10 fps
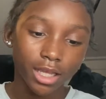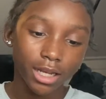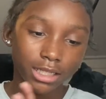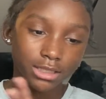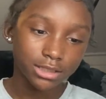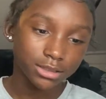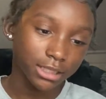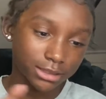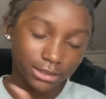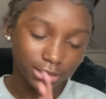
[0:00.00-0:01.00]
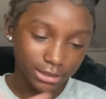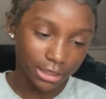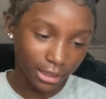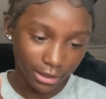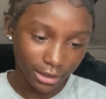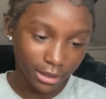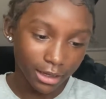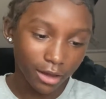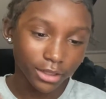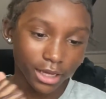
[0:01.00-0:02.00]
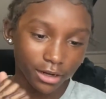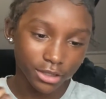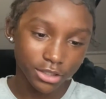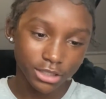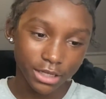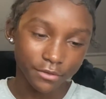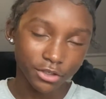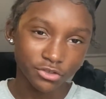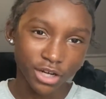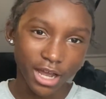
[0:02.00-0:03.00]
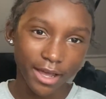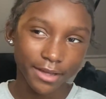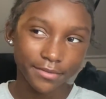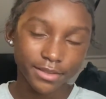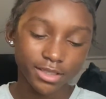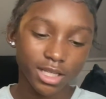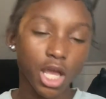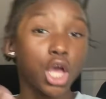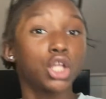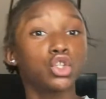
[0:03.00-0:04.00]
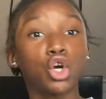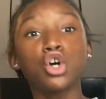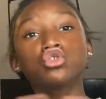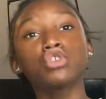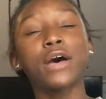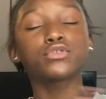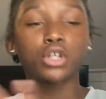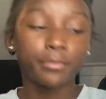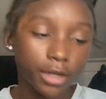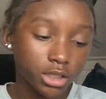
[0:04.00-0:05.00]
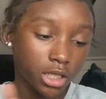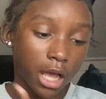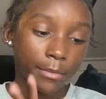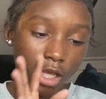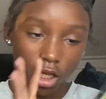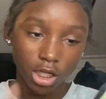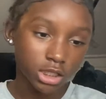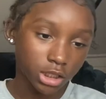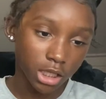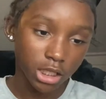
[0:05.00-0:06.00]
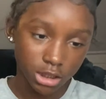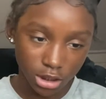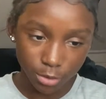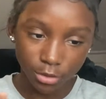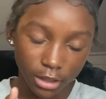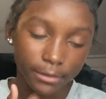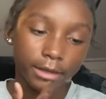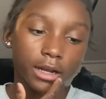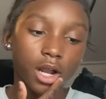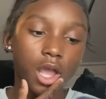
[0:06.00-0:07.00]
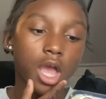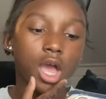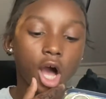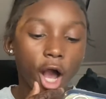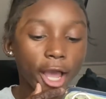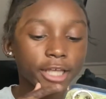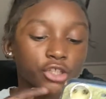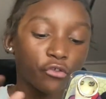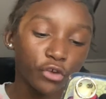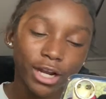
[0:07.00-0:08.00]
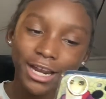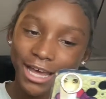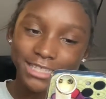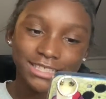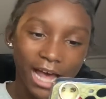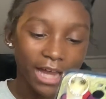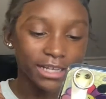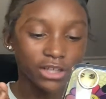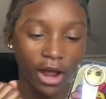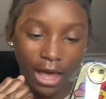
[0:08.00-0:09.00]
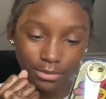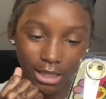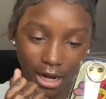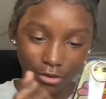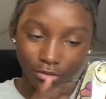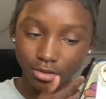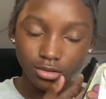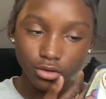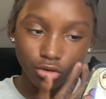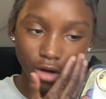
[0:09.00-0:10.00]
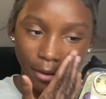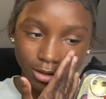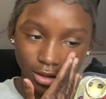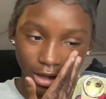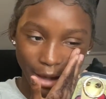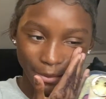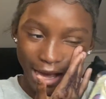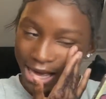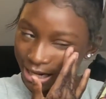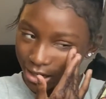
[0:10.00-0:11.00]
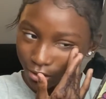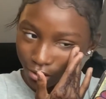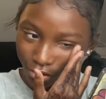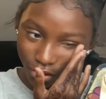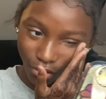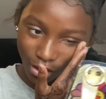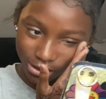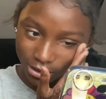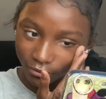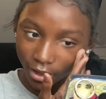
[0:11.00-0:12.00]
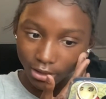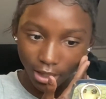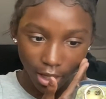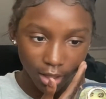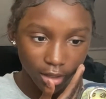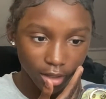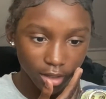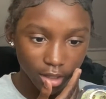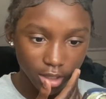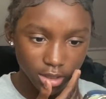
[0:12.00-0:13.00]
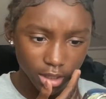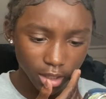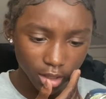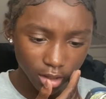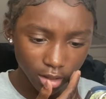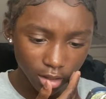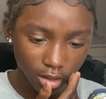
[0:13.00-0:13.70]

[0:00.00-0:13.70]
yeah. That's. I only got 107 drives. Those drafts are embarrassing. I make any TikToks and just put them in there. Okay, so for the next slide, these are apps that I use. 2, I'm sure the app I edit on and all stuff like that. Is it in here?